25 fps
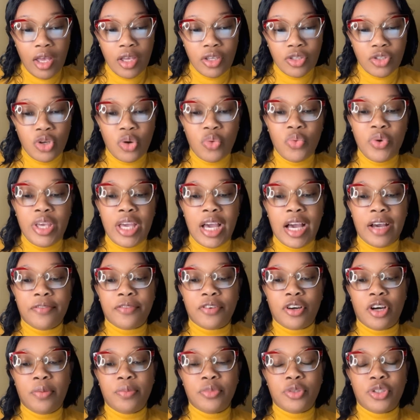So we
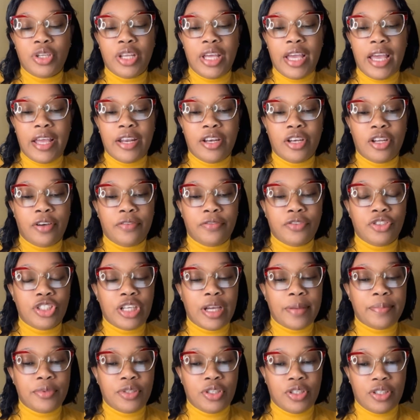have come to the end of
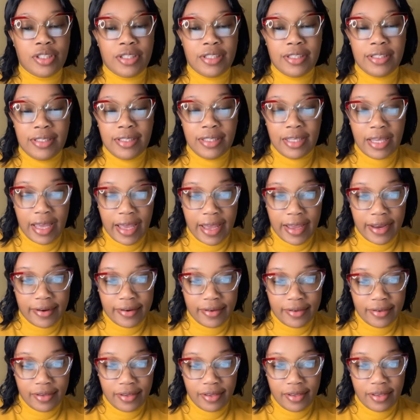chapter
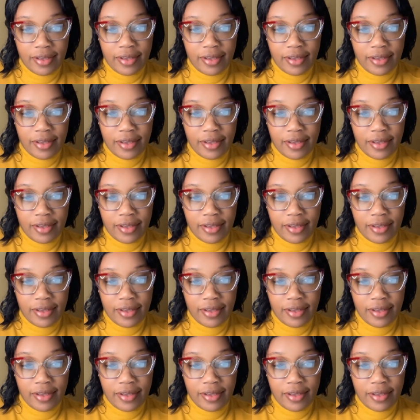10.